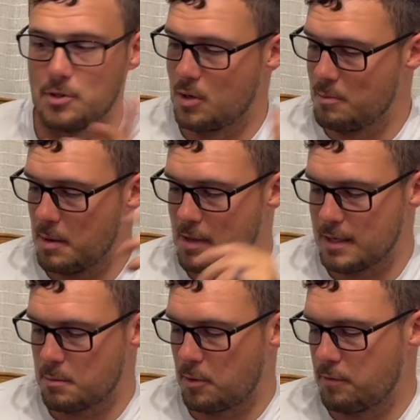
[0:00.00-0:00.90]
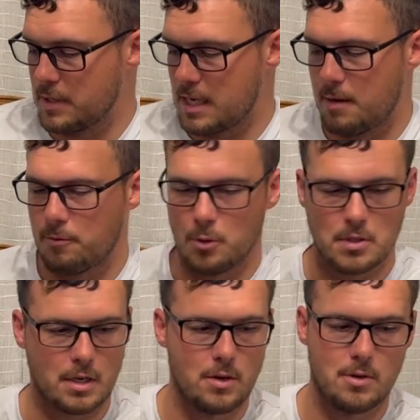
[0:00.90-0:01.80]
So maybe that's a perfect time for us
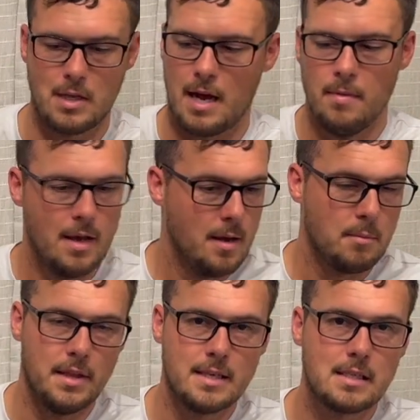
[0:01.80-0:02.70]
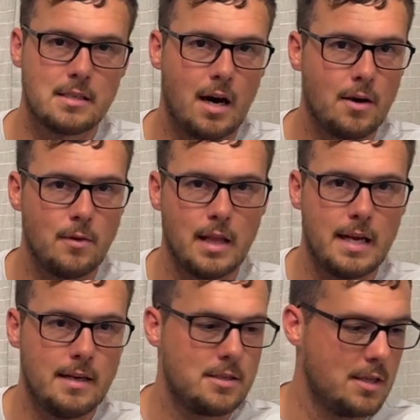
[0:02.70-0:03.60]
to go do that. But this is
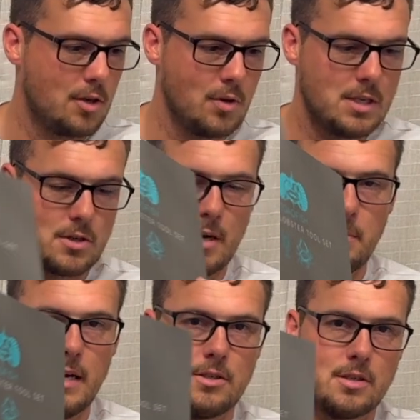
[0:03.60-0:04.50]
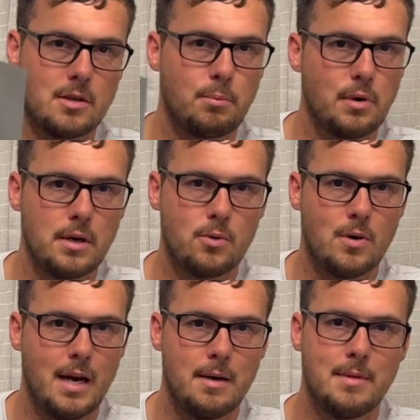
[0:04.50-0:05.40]
unrelated to the grease trip. It's just a pretty cool
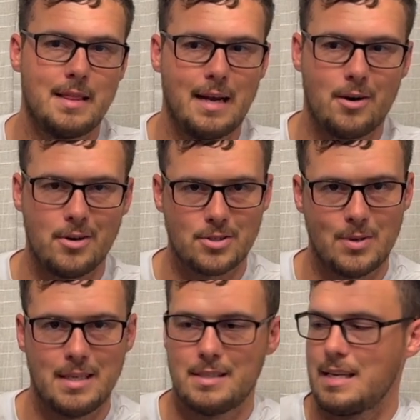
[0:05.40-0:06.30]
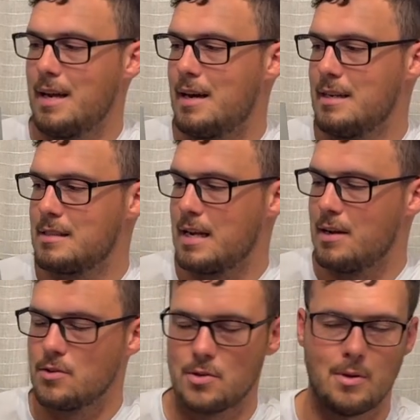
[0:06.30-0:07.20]
item that they also had set on
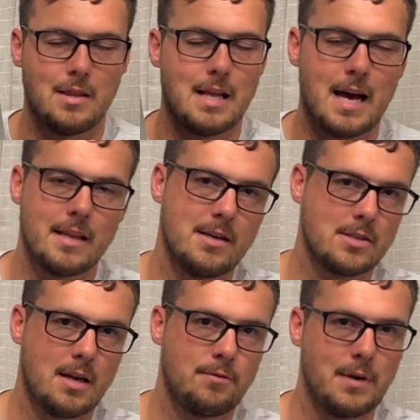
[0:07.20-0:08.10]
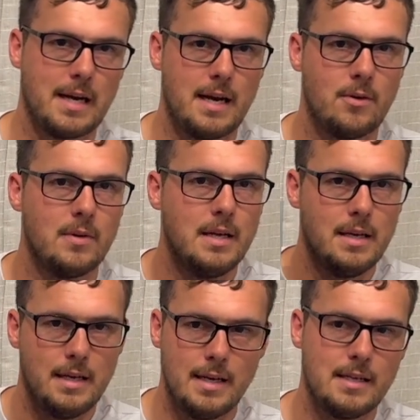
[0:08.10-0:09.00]
sale. So a lot of their stuff right now
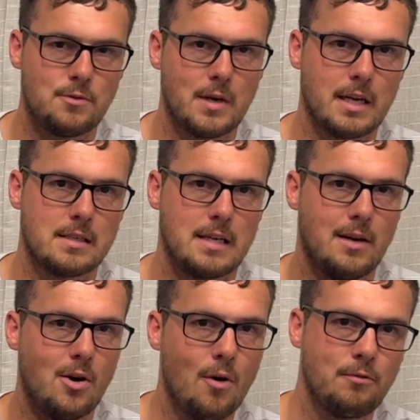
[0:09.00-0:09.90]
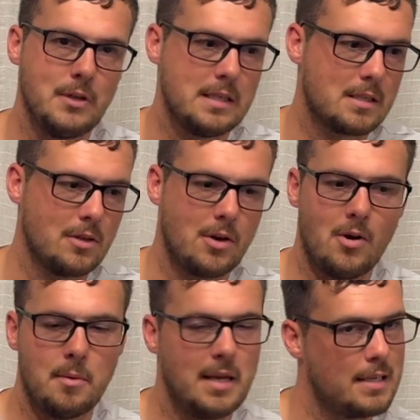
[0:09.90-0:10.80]
is running a sale. Hopefully it's still
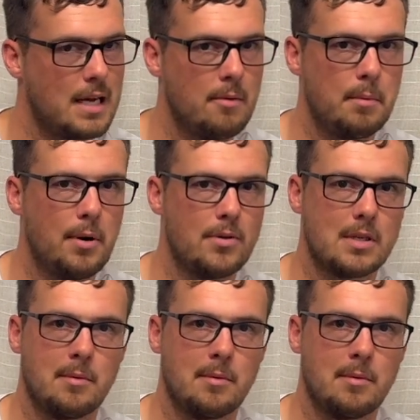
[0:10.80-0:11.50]
going by the time we post it.